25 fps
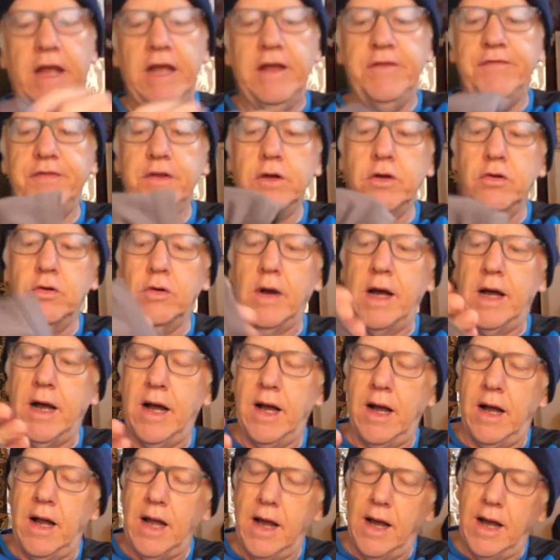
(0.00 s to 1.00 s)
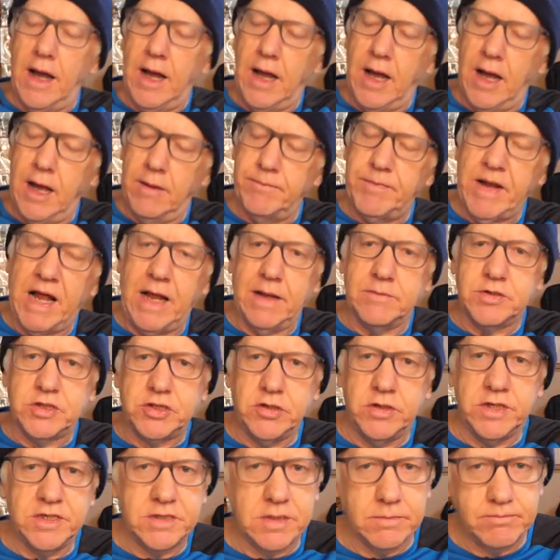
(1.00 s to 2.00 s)
if you are perhaps
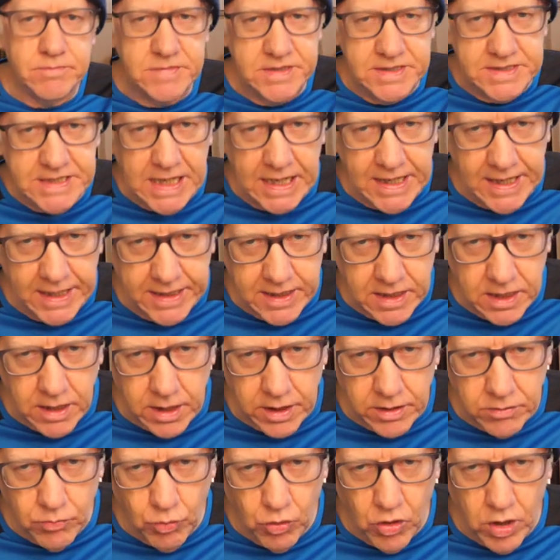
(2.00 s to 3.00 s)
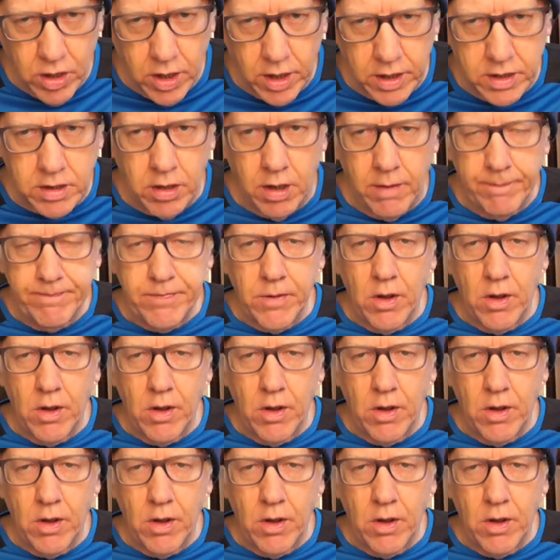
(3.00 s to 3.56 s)
doing some delicate work